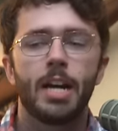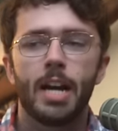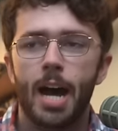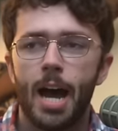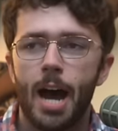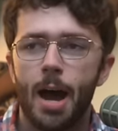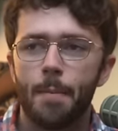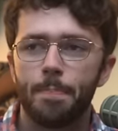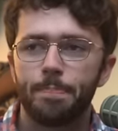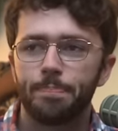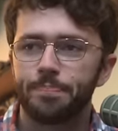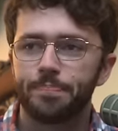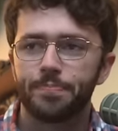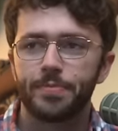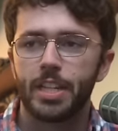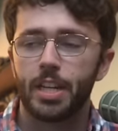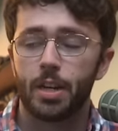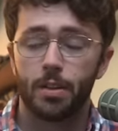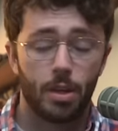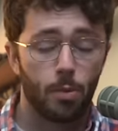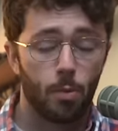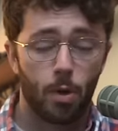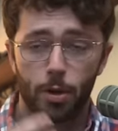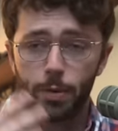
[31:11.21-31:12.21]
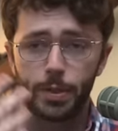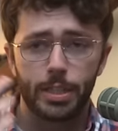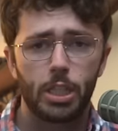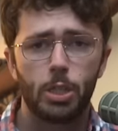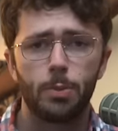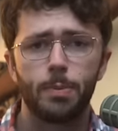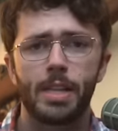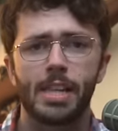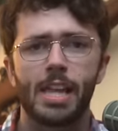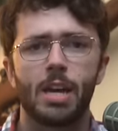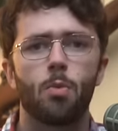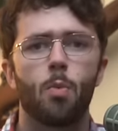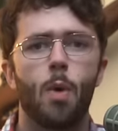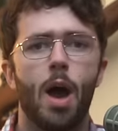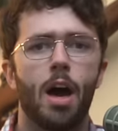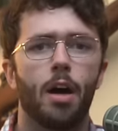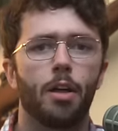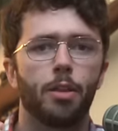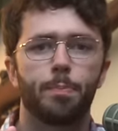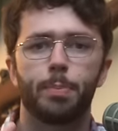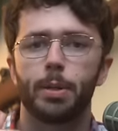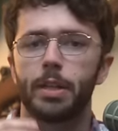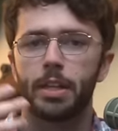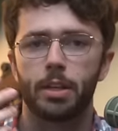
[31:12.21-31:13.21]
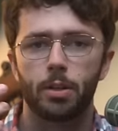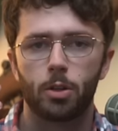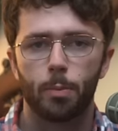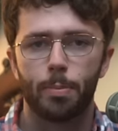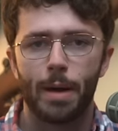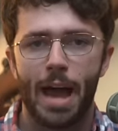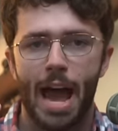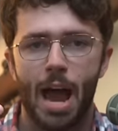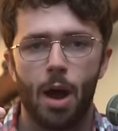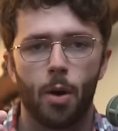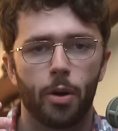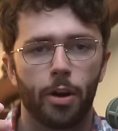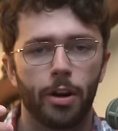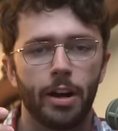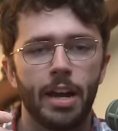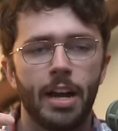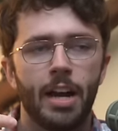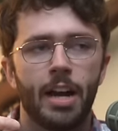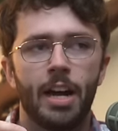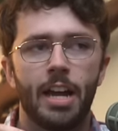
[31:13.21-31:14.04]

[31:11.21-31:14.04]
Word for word: Um, you know, they want to accumulate wealth, political power,